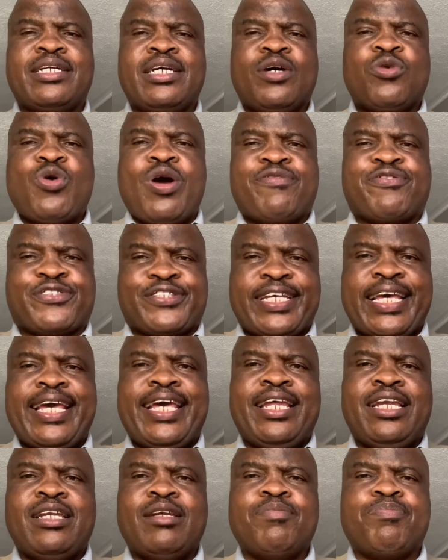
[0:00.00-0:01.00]
We have
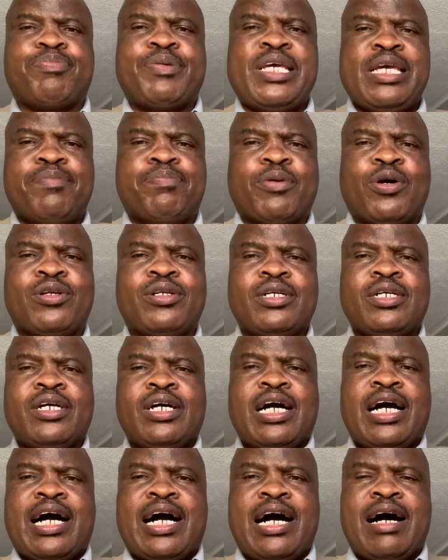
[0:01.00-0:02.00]
seen people,
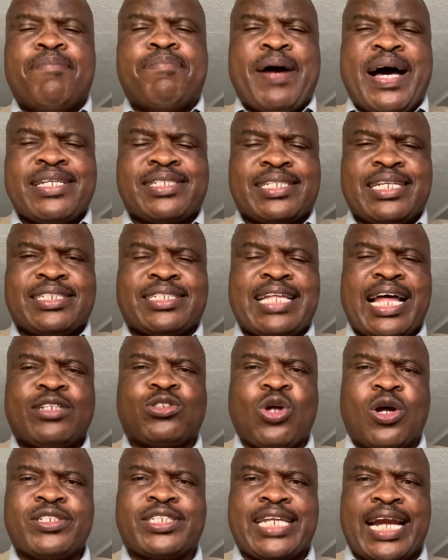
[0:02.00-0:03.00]
pastors that
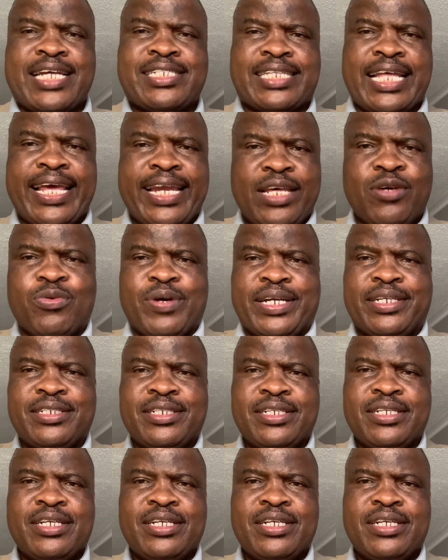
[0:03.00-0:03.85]
don't trust anyone.